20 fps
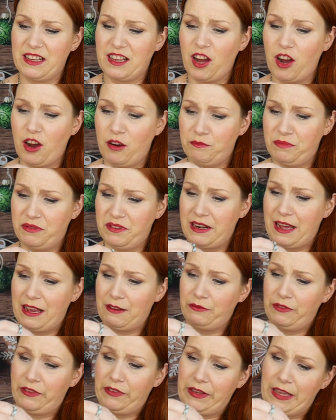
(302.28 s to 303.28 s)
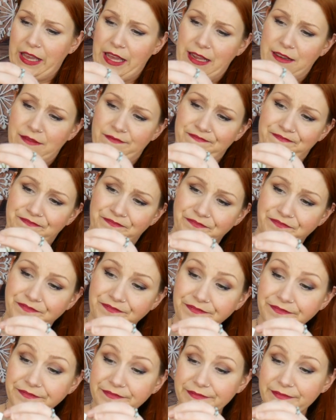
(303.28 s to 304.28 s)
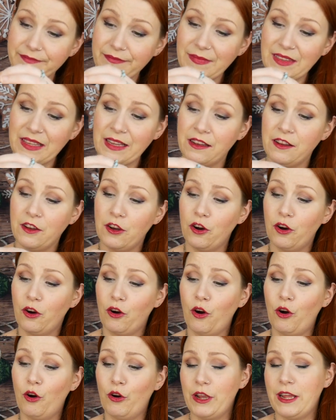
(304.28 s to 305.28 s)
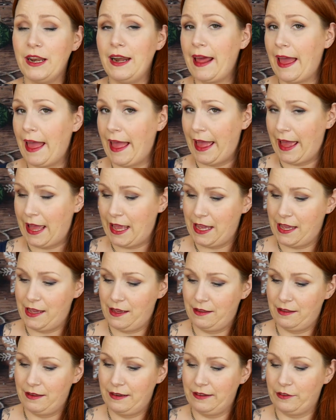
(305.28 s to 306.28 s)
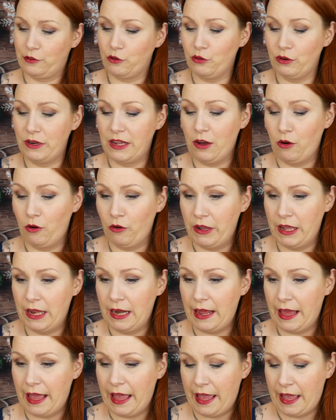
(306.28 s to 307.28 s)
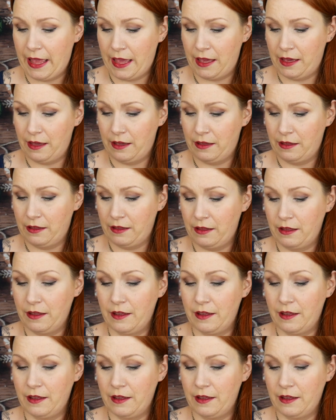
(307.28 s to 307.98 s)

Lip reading: I can't pronounce again. Oil A. Let's call it Oil A.